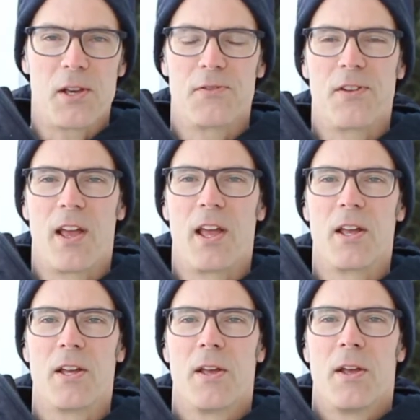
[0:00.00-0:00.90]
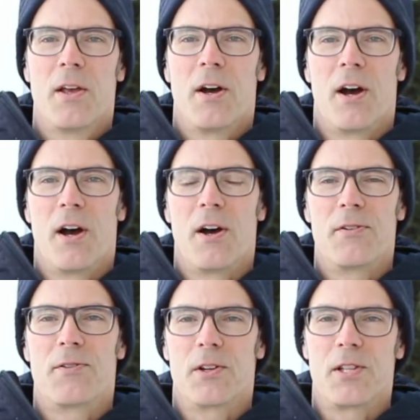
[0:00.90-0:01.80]
If
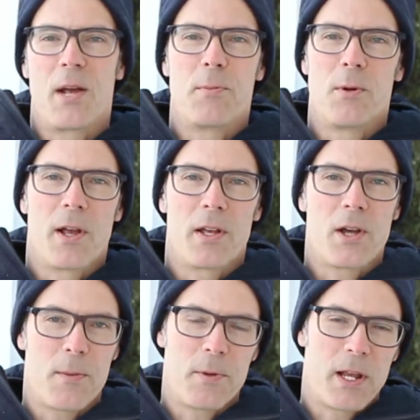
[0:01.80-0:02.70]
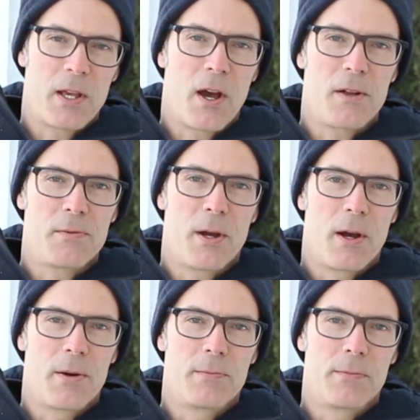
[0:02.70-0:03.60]
for example, a company got
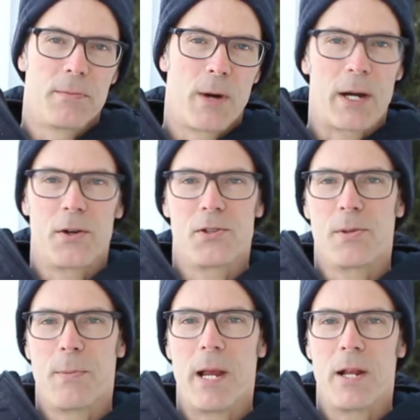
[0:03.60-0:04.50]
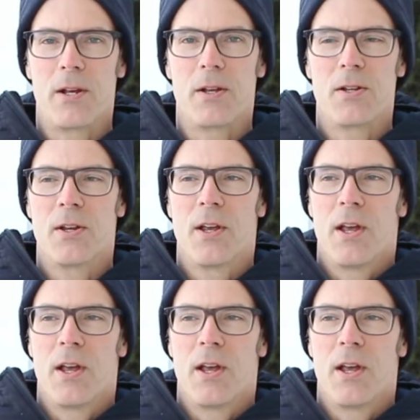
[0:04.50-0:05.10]
records subpoenaed,